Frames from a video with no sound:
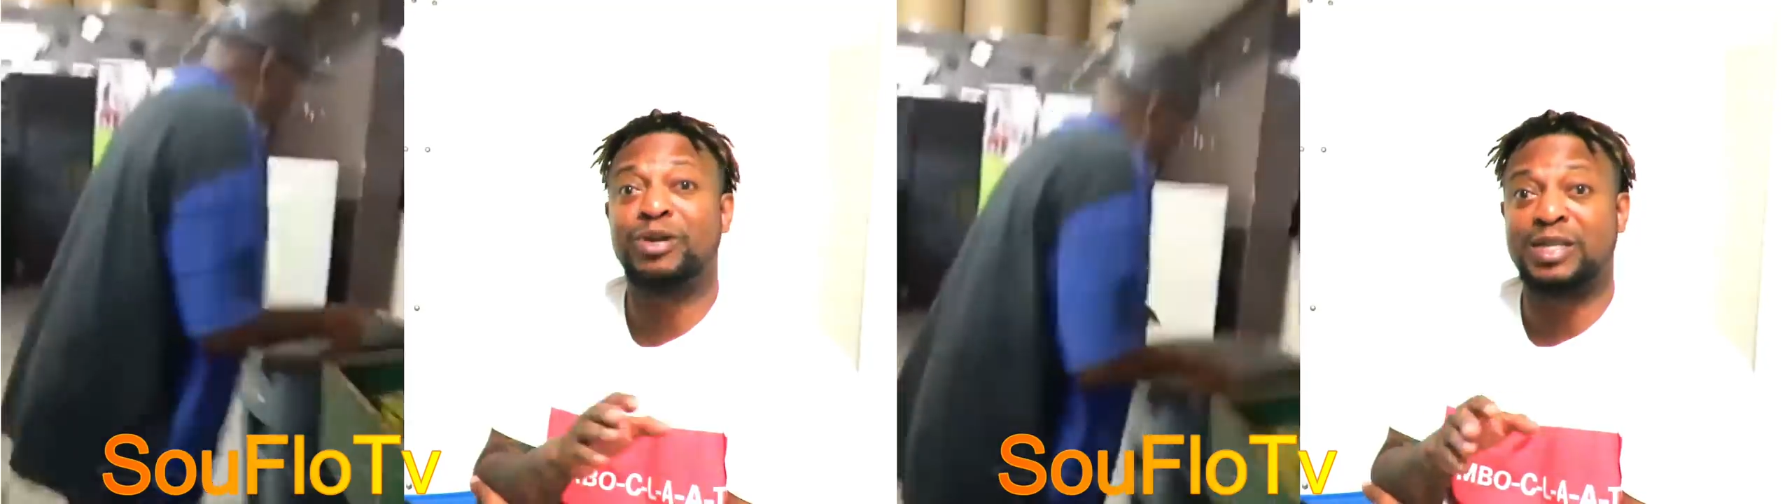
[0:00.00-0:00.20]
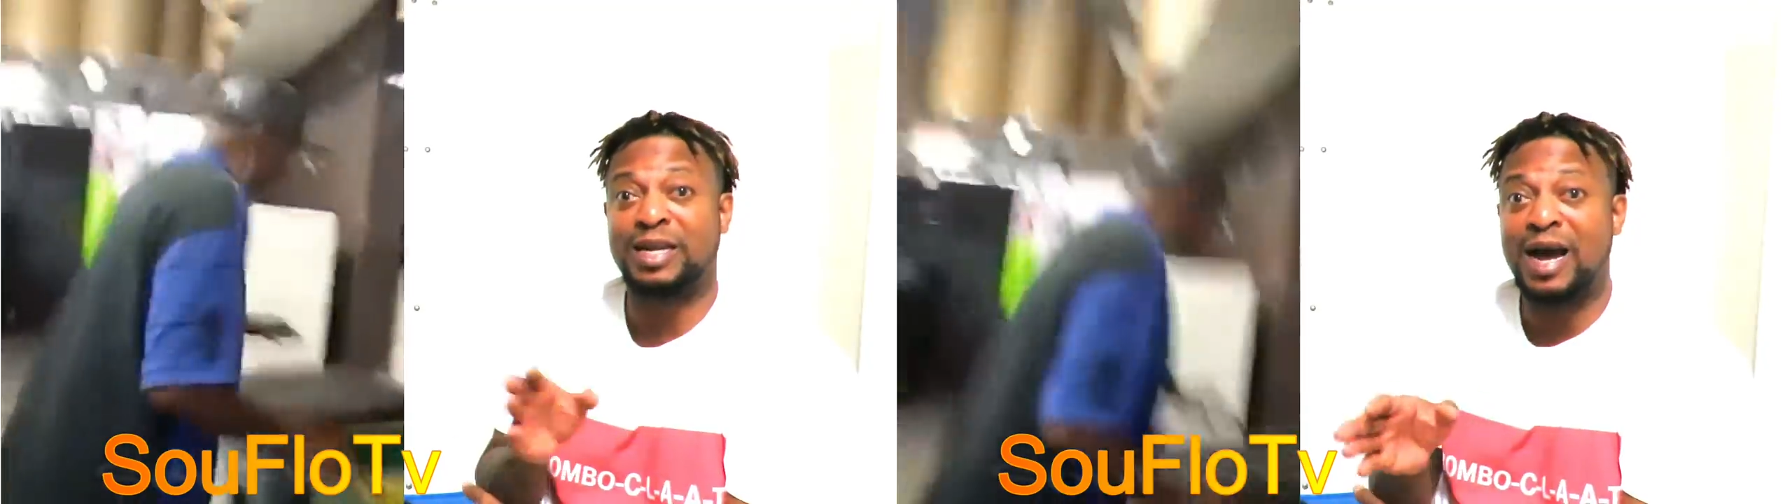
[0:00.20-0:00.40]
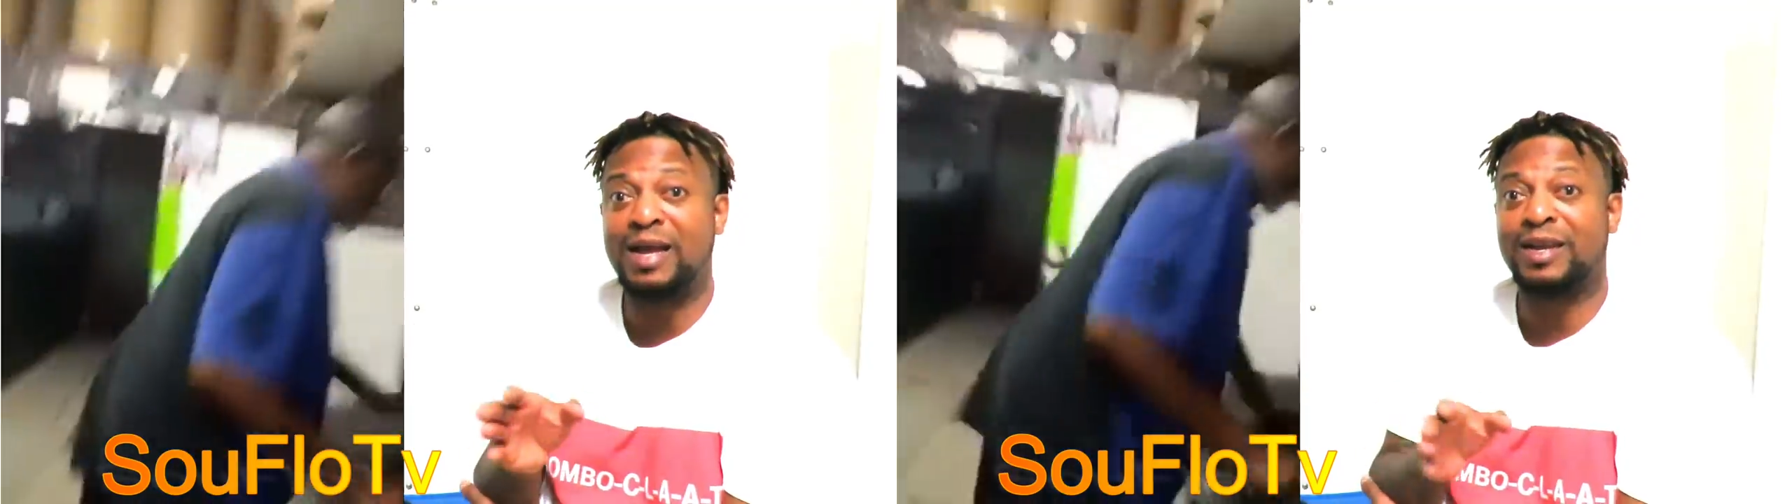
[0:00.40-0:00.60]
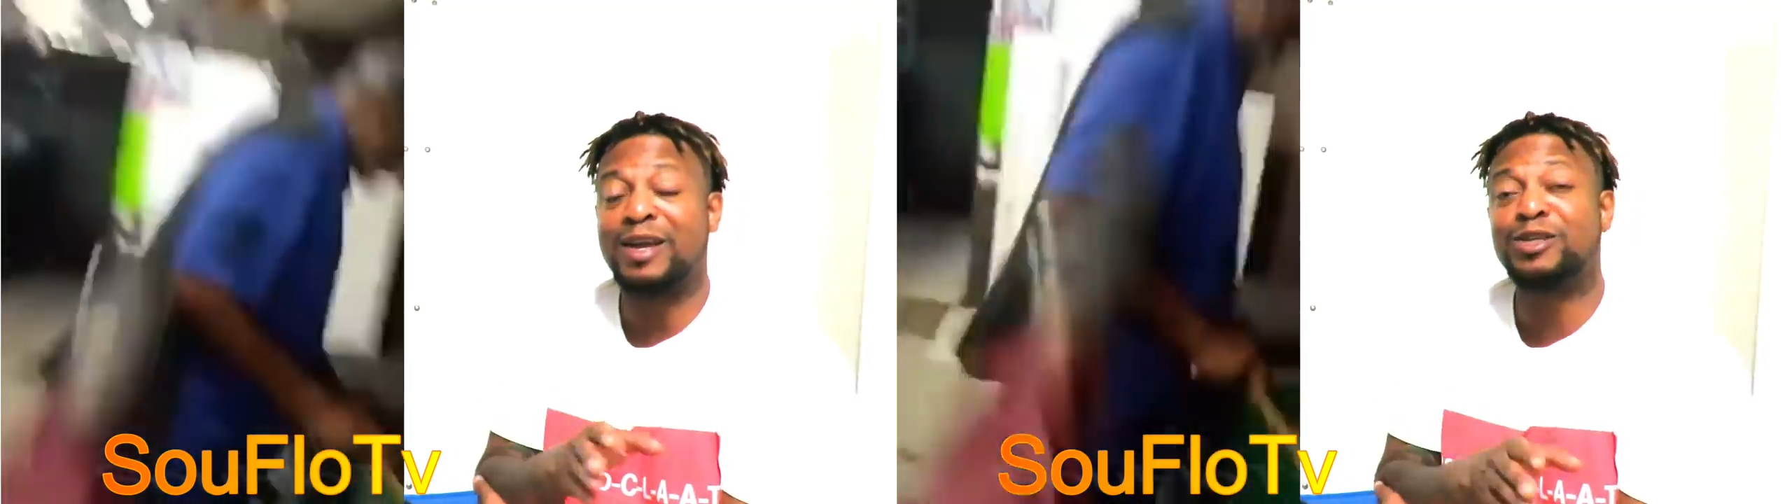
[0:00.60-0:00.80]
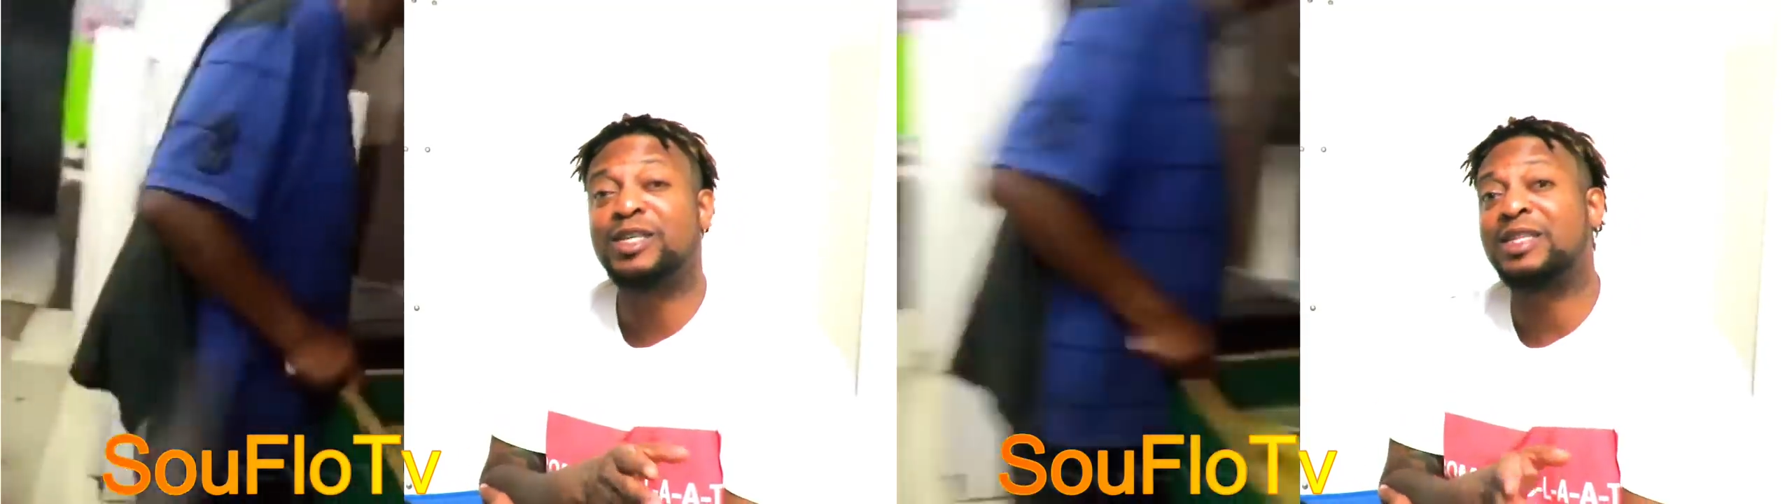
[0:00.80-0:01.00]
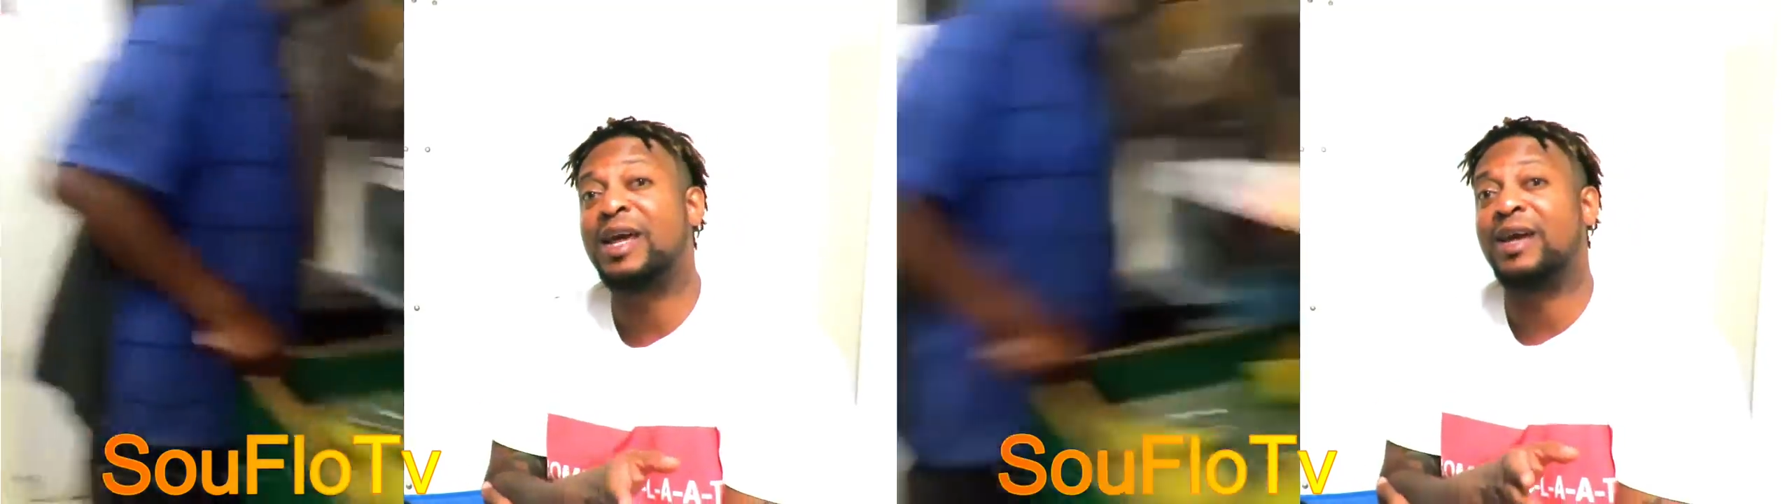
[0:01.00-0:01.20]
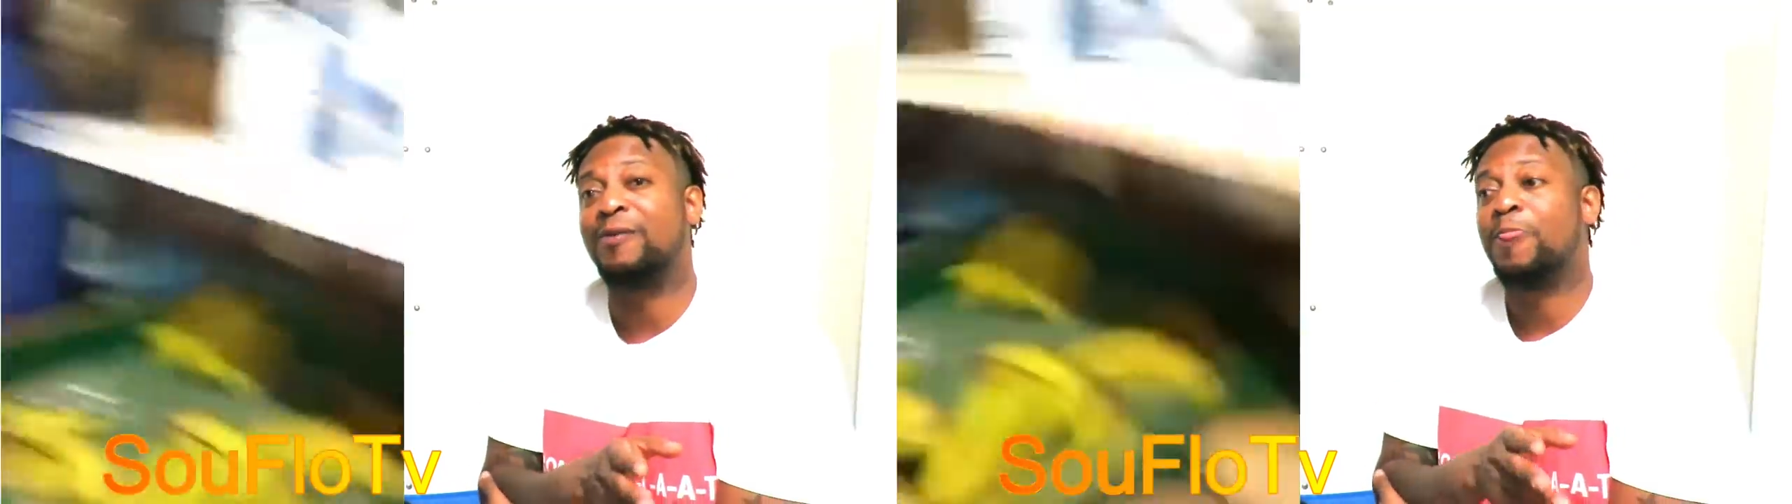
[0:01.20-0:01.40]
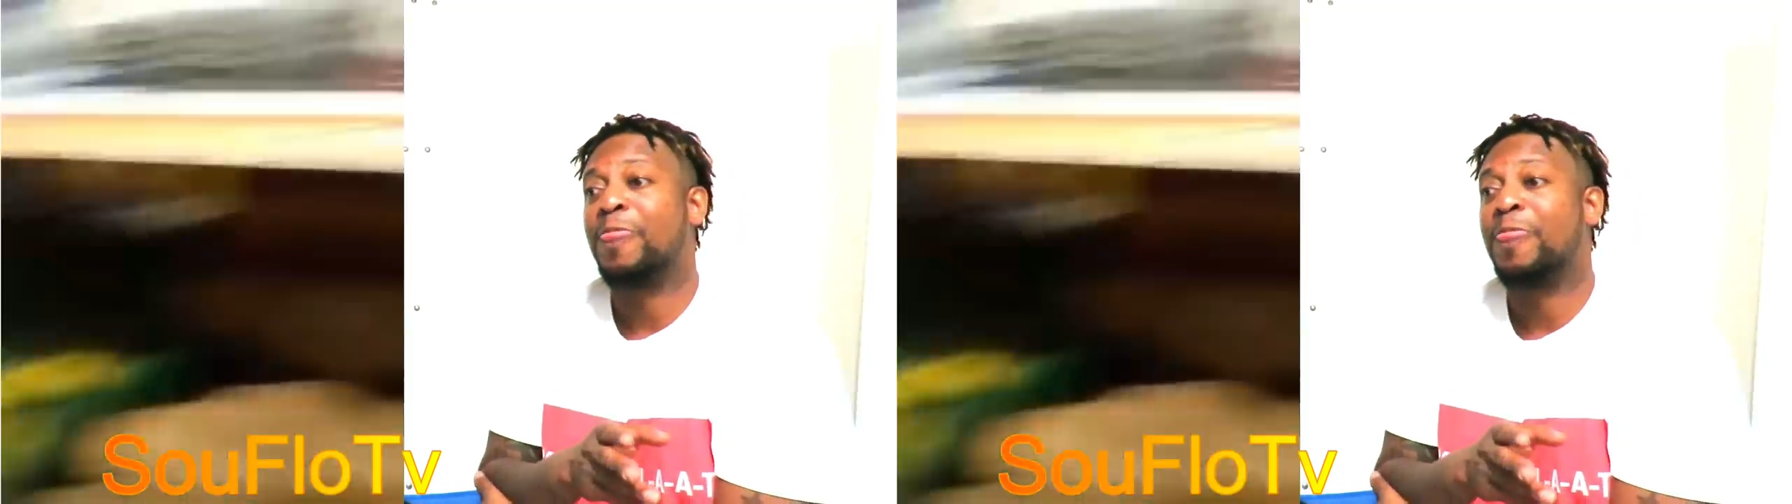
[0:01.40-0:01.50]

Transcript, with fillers: Pretty Don. Here's the thing,